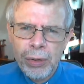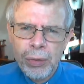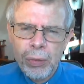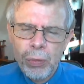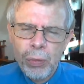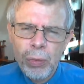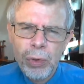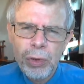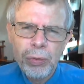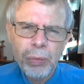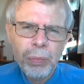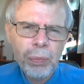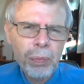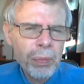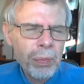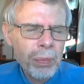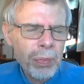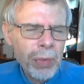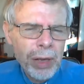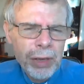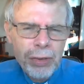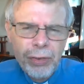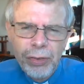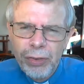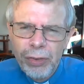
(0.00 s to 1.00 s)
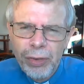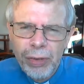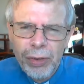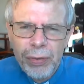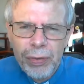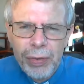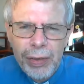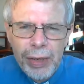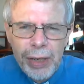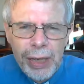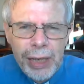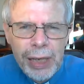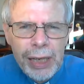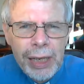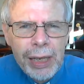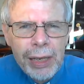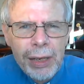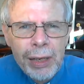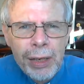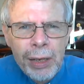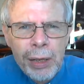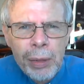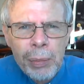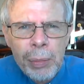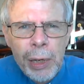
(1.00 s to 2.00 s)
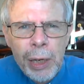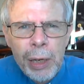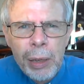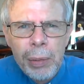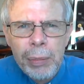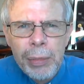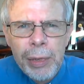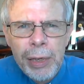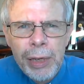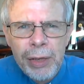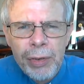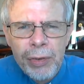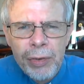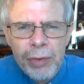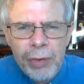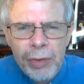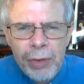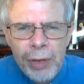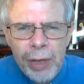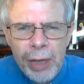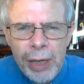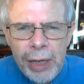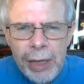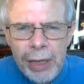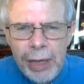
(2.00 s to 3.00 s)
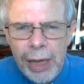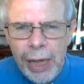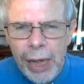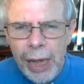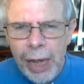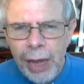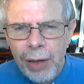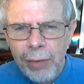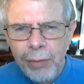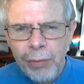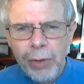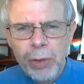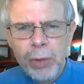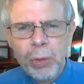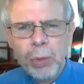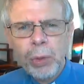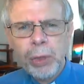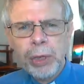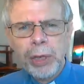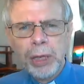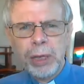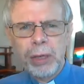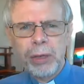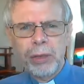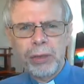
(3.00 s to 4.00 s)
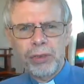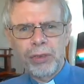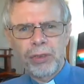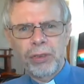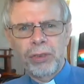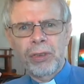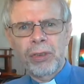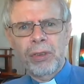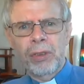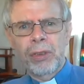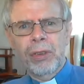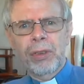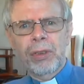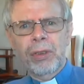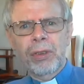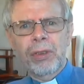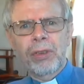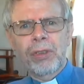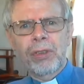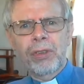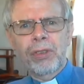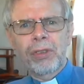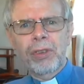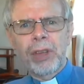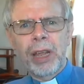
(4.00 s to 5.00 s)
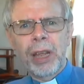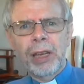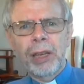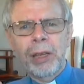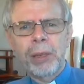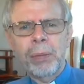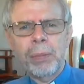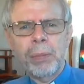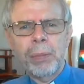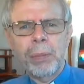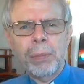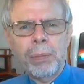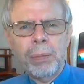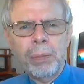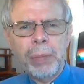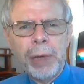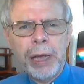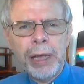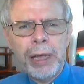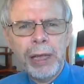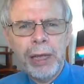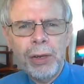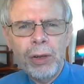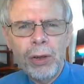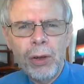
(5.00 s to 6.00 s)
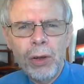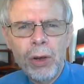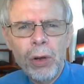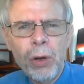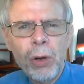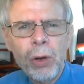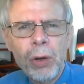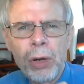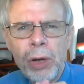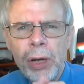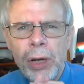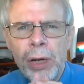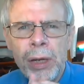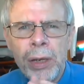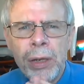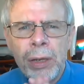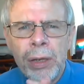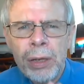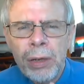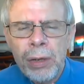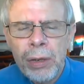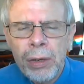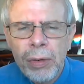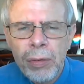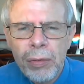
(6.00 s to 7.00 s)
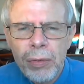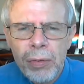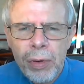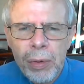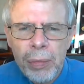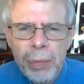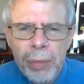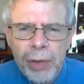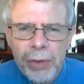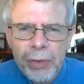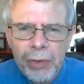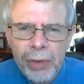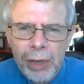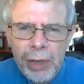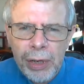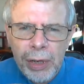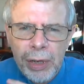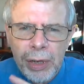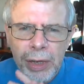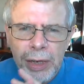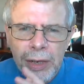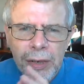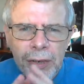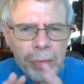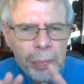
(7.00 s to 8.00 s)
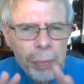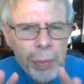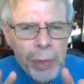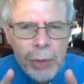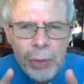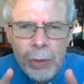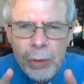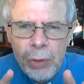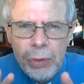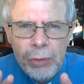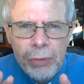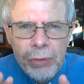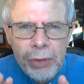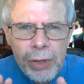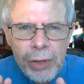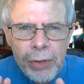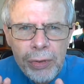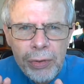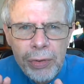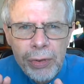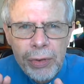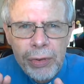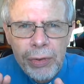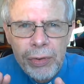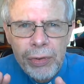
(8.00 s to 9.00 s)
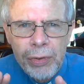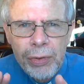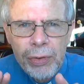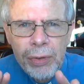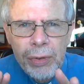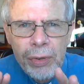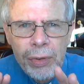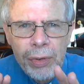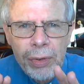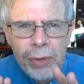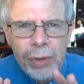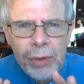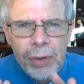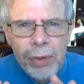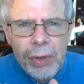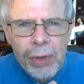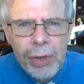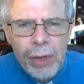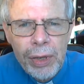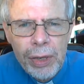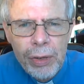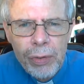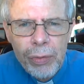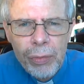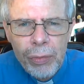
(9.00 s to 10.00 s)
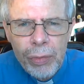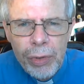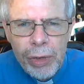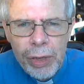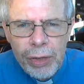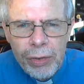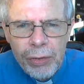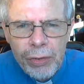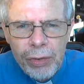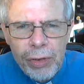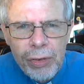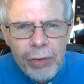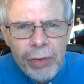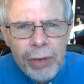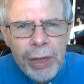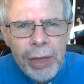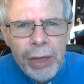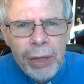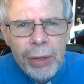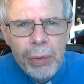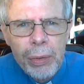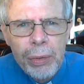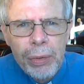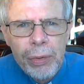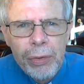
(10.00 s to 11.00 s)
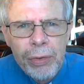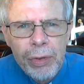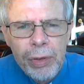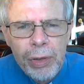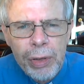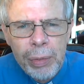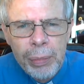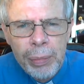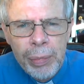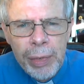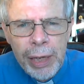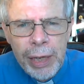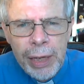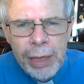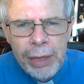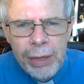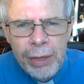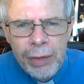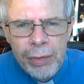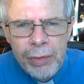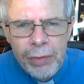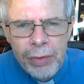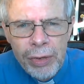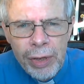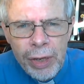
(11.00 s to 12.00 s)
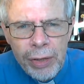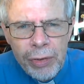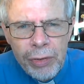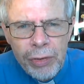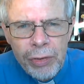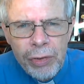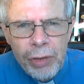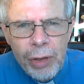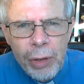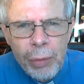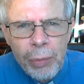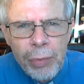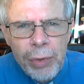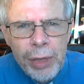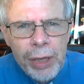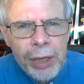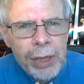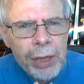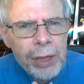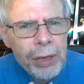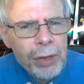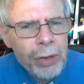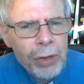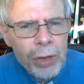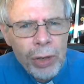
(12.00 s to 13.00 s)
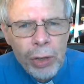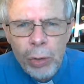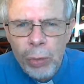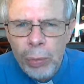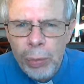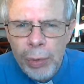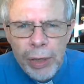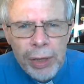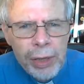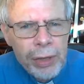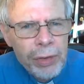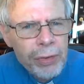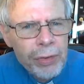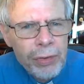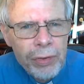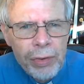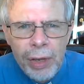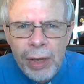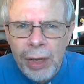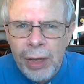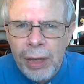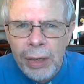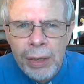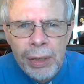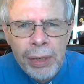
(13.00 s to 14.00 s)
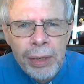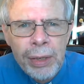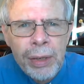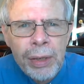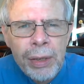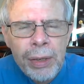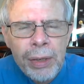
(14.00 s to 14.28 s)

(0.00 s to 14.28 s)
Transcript: which must have eaten him up inside. Everyone else standing back in horror from this uncleanness, but not Jesus. He reaches out to the man and does something that nobody has done.